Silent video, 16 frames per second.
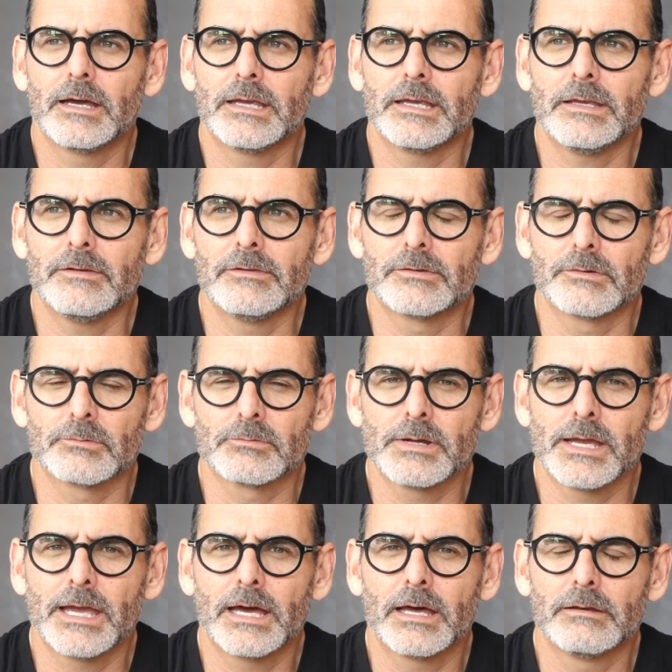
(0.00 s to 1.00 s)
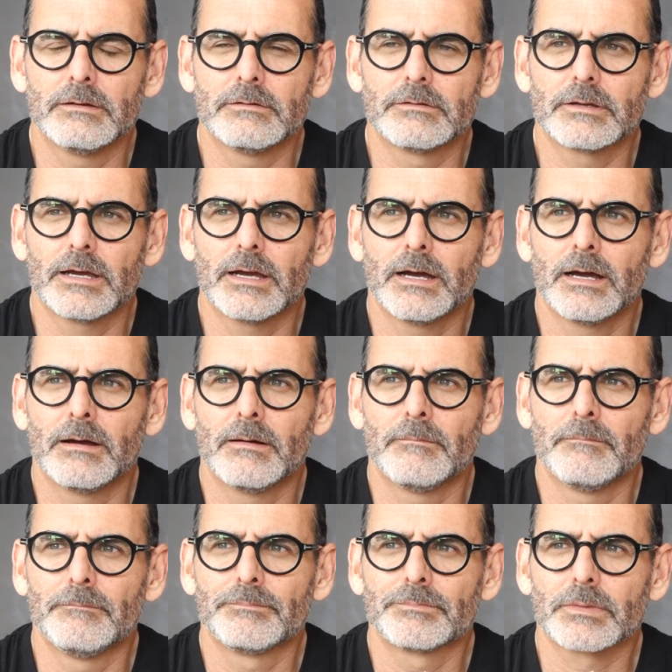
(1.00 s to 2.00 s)
is around,
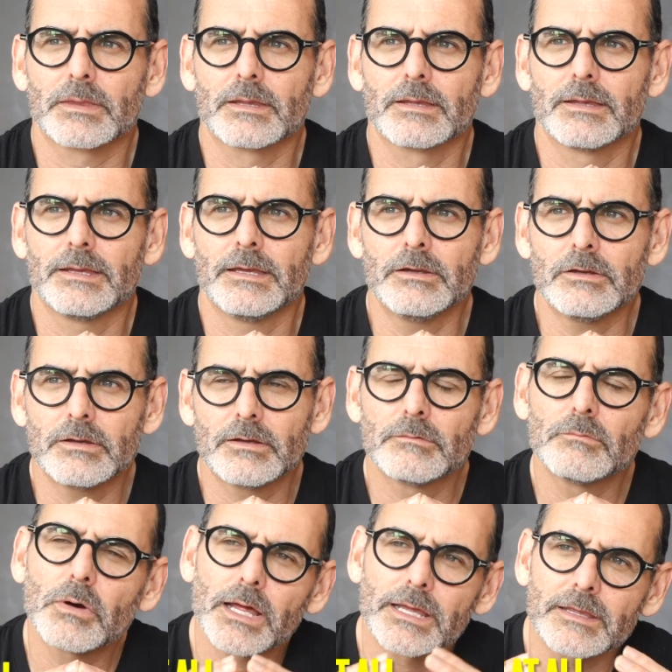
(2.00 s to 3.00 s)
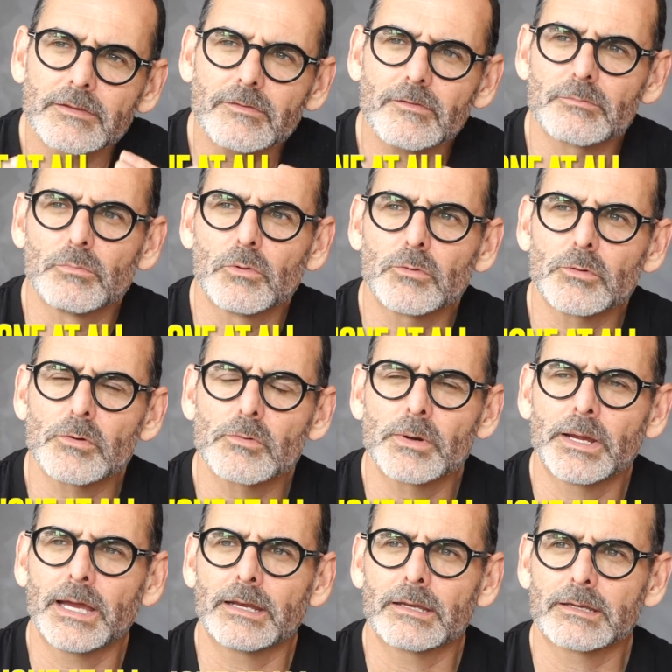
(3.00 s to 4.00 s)
I guess it's more
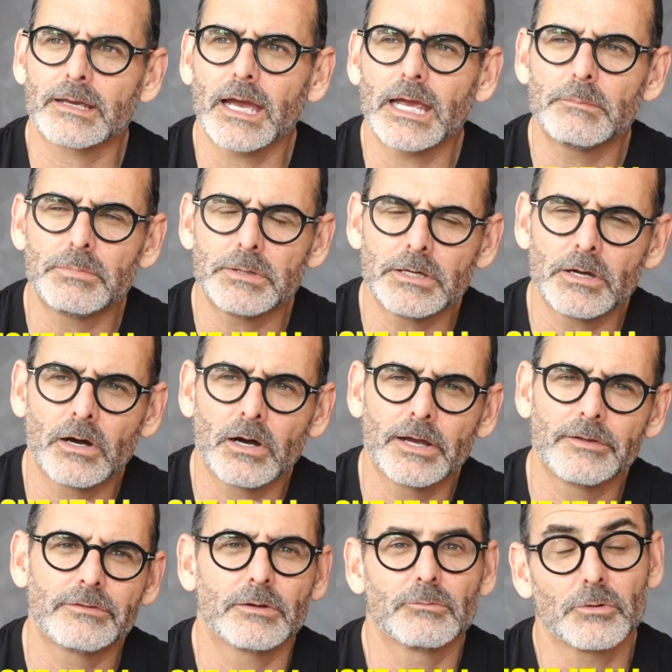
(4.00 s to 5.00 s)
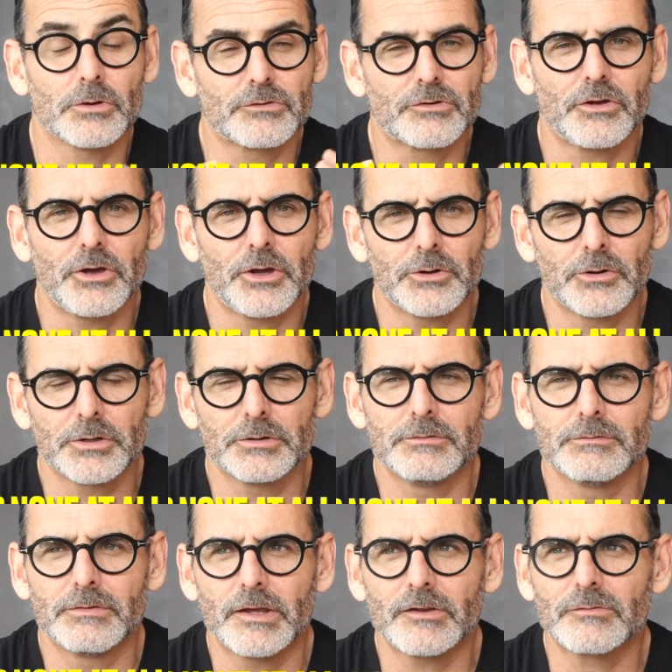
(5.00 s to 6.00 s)
around KPIs and return on
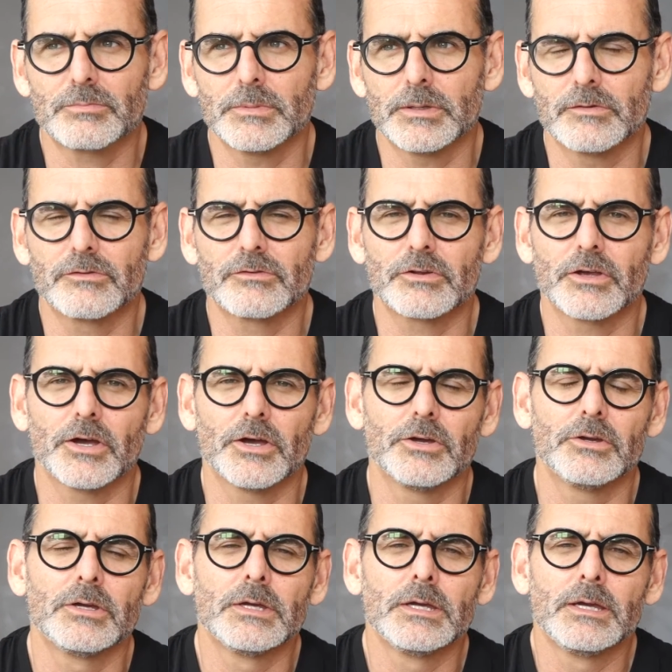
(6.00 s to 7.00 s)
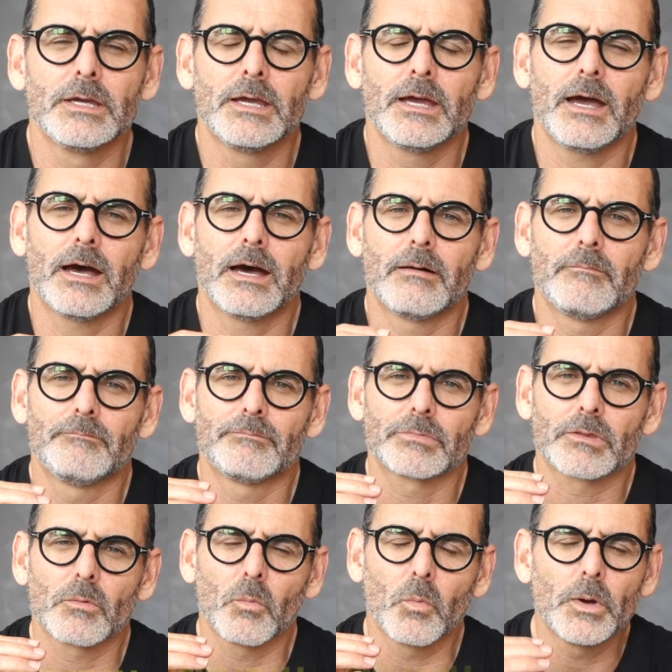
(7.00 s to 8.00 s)
investment. So
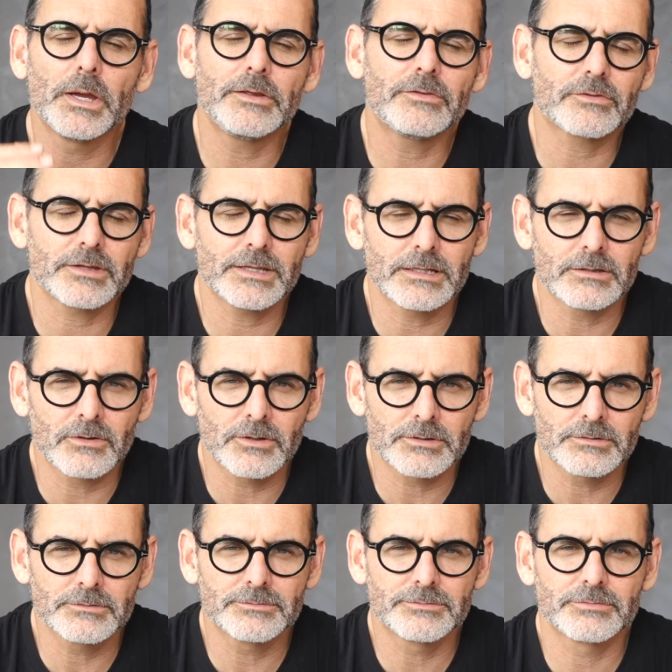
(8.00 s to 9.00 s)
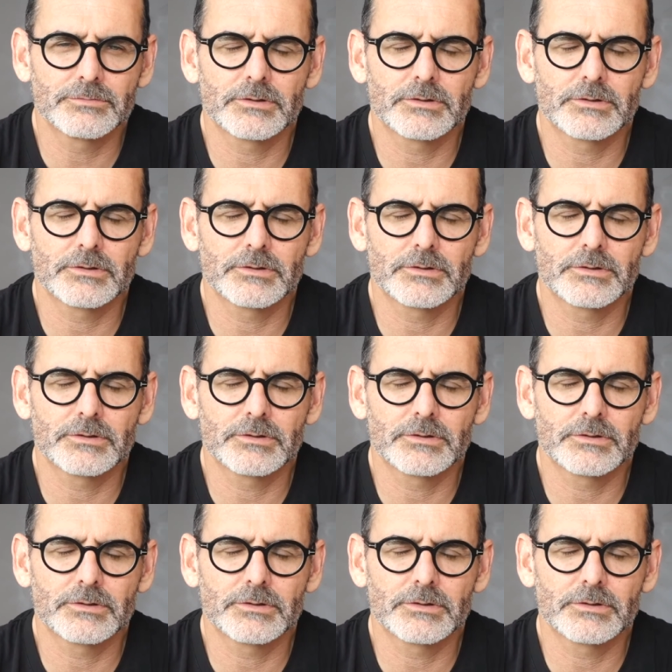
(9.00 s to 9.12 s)
we see a lot of